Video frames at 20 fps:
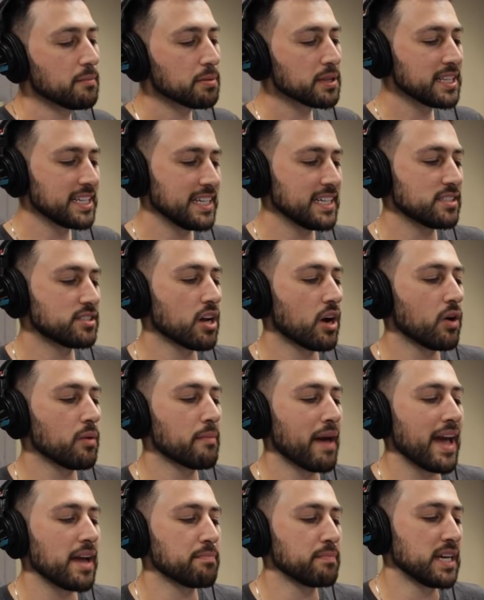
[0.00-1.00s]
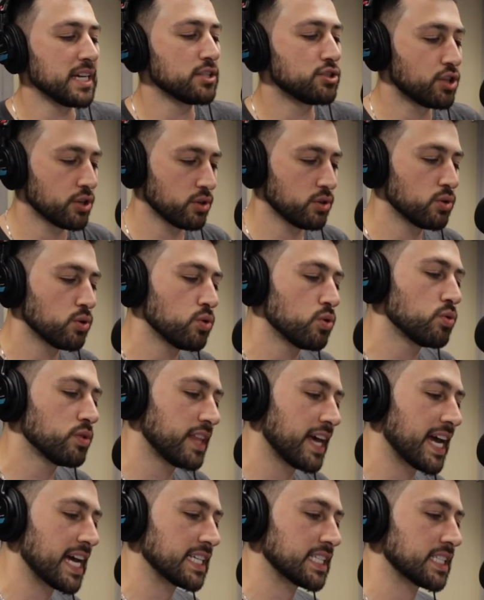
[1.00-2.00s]
Please don't make me do
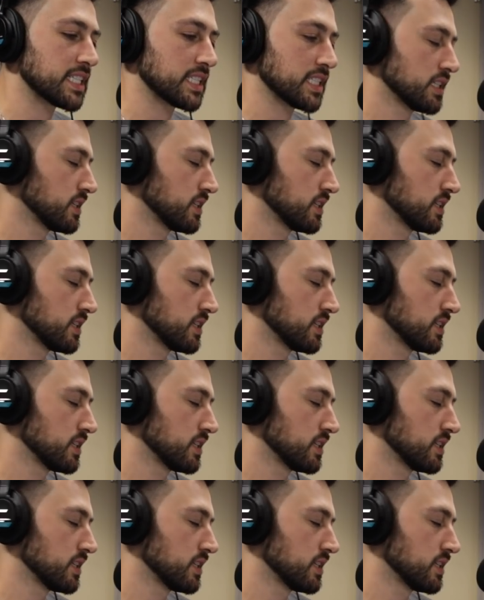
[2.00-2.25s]
this.